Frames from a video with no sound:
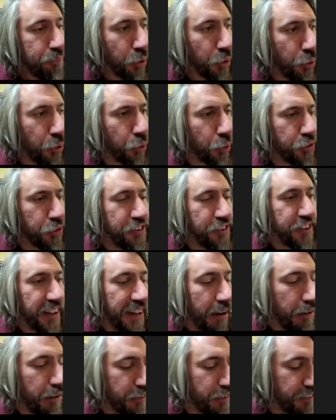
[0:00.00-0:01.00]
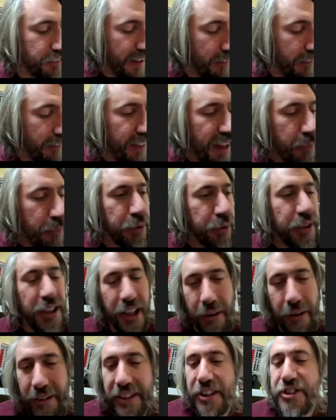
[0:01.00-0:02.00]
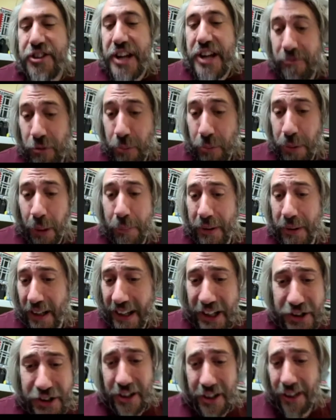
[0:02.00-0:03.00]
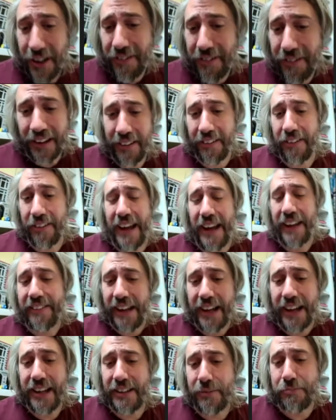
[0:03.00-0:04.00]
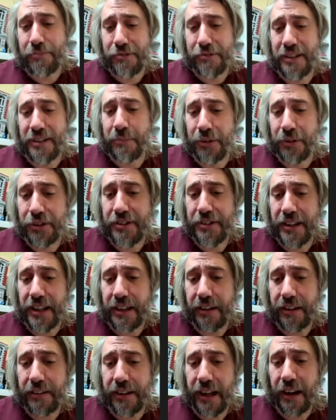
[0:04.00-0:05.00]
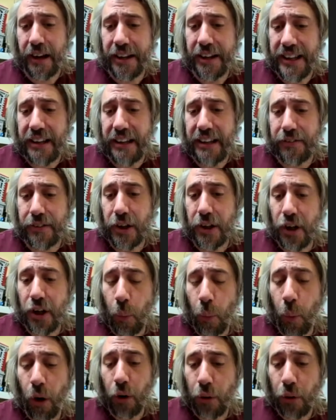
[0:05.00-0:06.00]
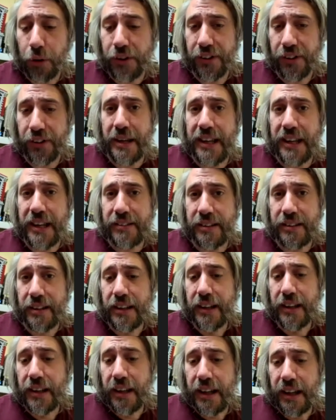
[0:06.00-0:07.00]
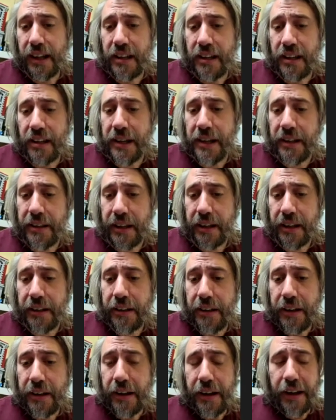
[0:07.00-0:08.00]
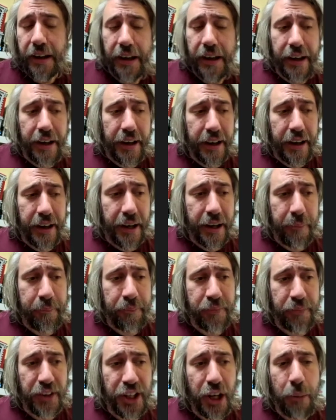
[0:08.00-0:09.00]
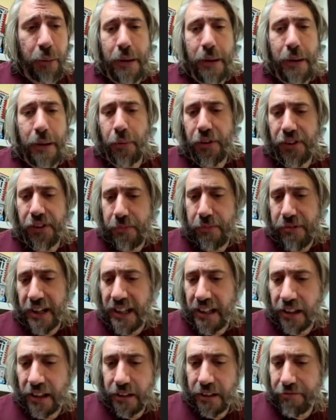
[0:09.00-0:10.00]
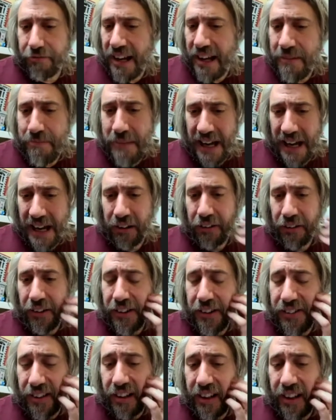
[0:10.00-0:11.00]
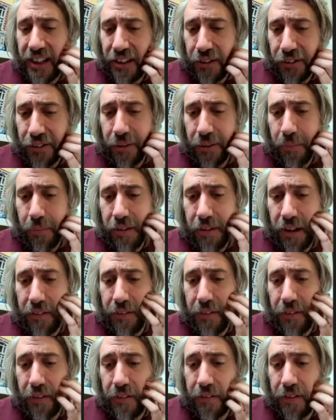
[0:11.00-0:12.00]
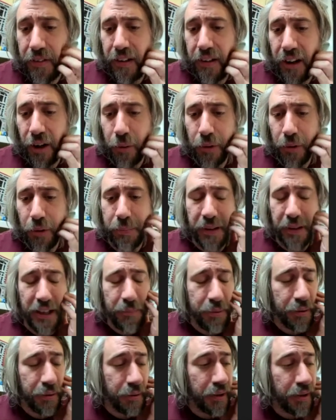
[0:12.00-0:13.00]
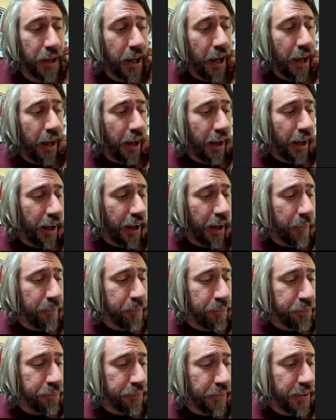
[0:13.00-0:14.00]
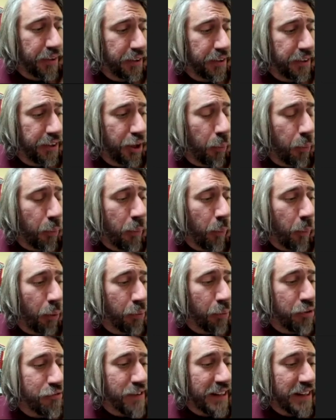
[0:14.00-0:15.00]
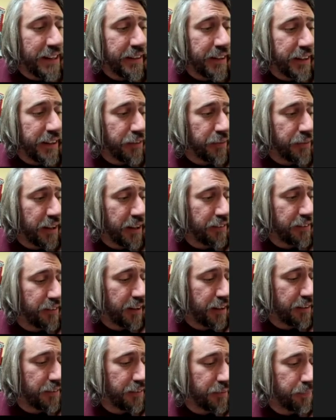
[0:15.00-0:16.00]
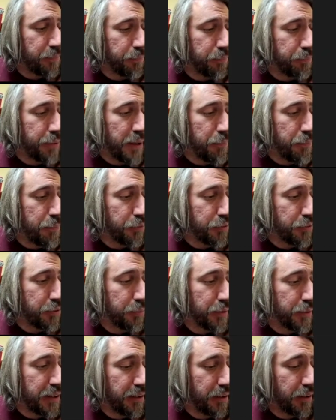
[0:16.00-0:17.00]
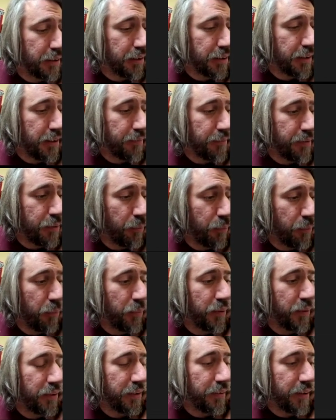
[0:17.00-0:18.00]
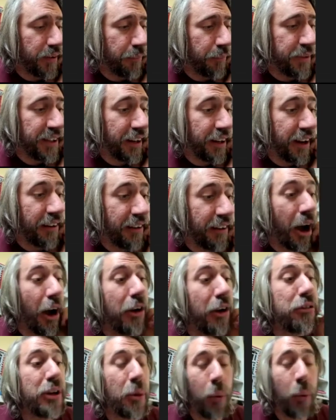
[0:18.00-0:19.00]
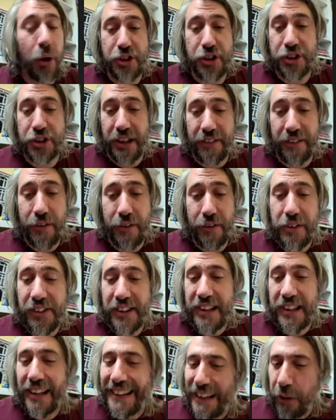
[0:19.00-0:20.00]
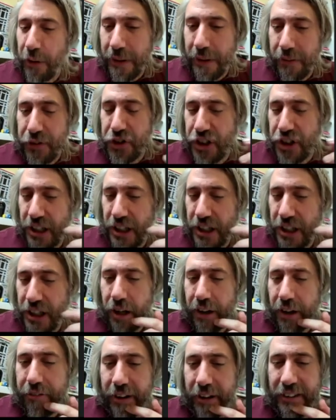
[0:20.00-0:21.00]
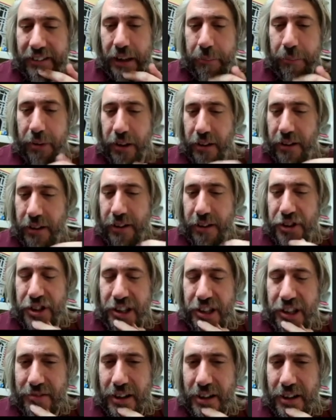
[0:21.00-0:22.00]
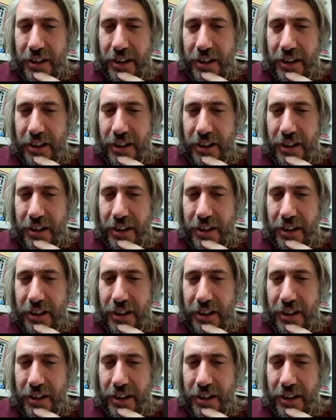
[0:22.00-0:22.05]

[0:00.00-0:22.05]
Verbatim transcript: autistic characters out there, but you know, in the general population, I think that that, that is pretty much the the idea of what autism is in the media. Um, you know, maybe with a sprinkling of Rain Man on the side or something for, yeah. for older people. Um, you know, when what we really need is is is people to be, I mean, I, I, only watch. I've only seen a little bit of She-Ra, for example. You heard She-Ra